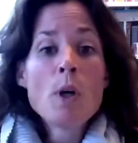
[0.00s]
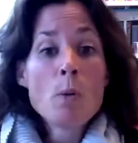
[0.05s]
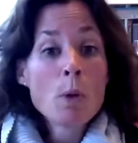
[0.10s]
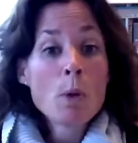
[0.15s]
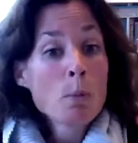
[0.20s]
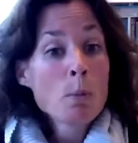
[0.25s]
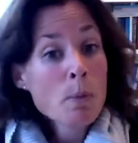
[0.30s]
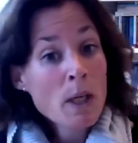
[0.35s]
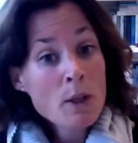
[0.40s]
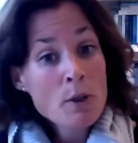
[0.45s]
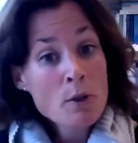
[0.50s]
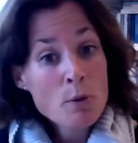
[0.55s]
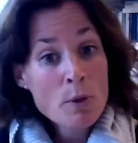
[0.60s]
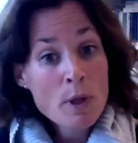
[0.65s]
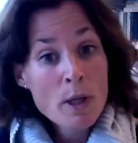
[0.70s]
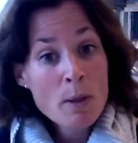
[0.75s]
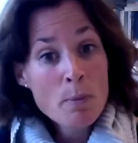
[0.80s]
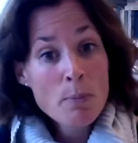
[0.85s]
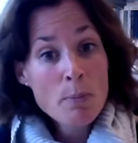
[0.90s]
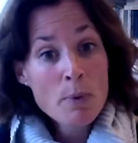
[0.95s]
what makes you
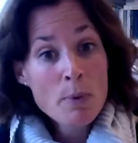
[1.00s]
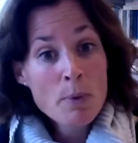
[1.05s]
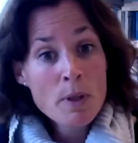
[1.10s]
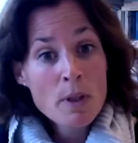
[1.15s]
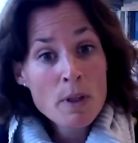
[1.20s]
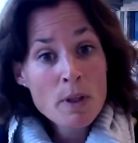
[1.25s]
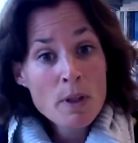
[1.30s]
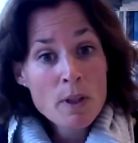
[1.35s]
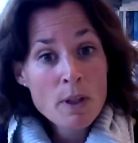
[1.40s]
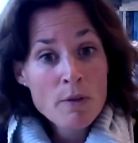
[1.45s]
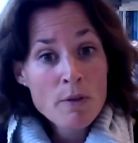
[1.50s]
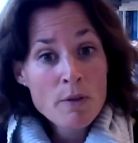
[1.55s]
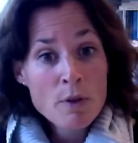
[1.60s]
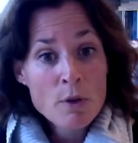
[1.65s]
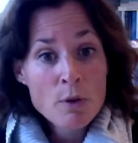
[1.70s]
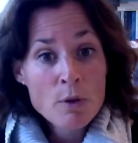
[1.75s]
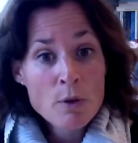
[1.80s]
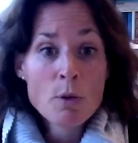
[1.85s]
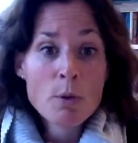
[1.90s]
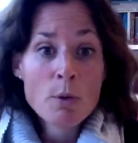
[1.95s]
happy,
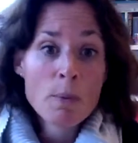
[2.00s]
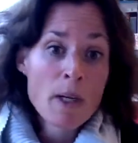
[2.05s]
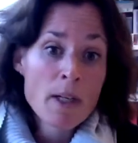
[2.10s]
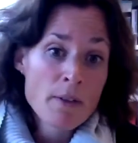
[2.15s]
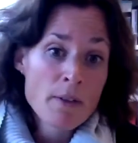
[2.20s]
if you do the right